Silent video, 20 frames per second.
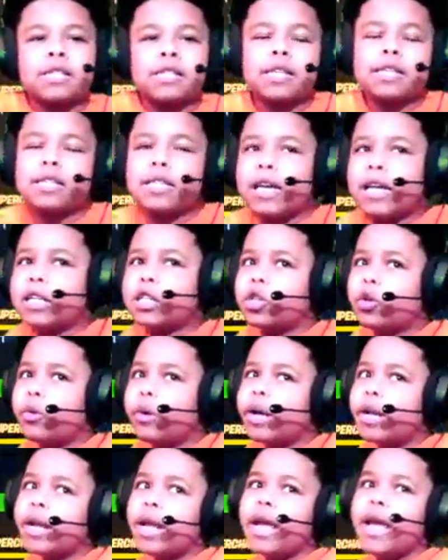so let's get into
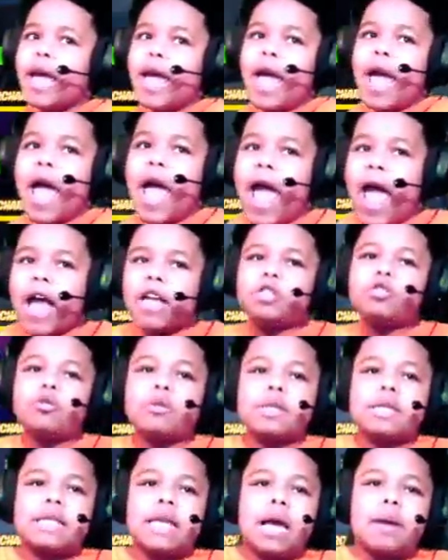it. As you
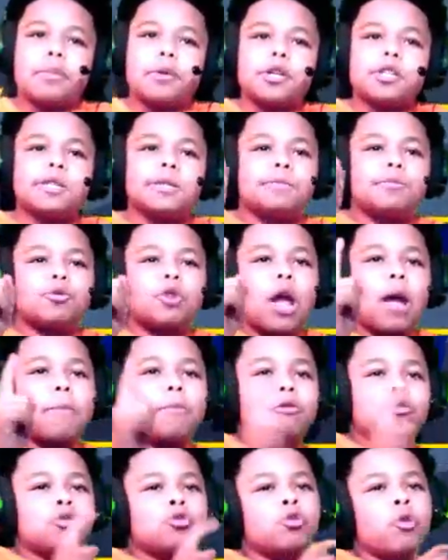can see up here, subscribe
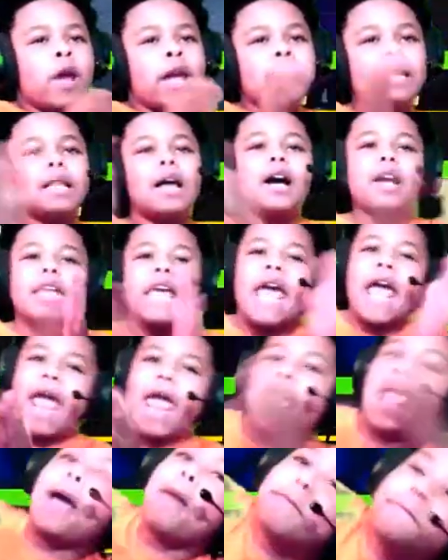because great luck
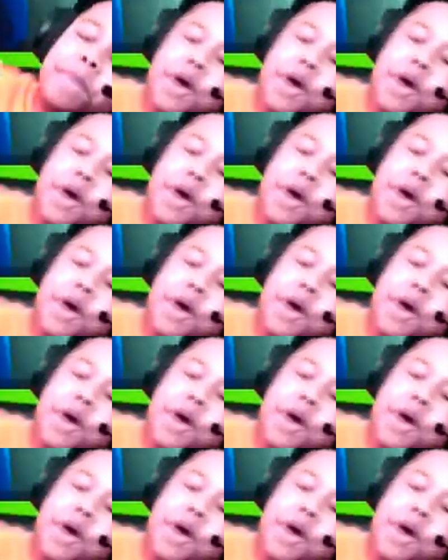and